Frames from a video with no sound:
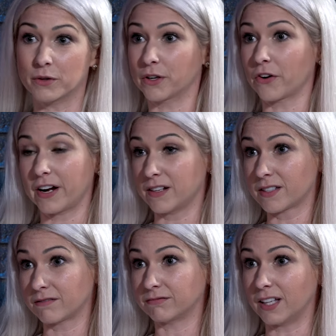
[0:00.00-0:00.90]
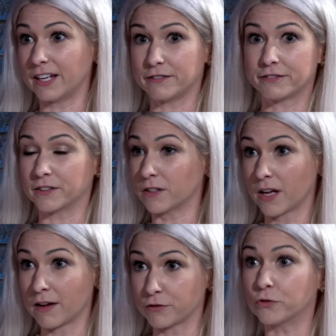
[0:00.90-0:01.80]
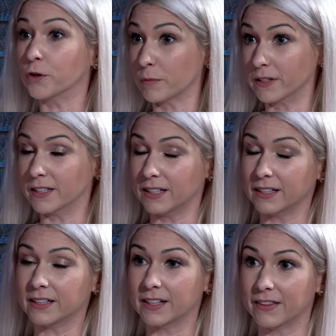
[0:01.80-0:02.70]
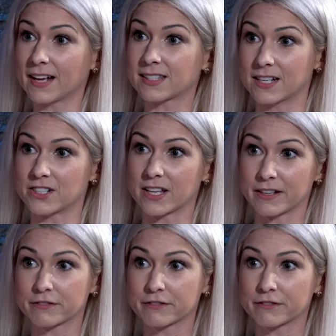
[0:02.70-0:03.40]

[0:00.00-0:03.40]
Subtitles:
great life and have affordability in stage of life.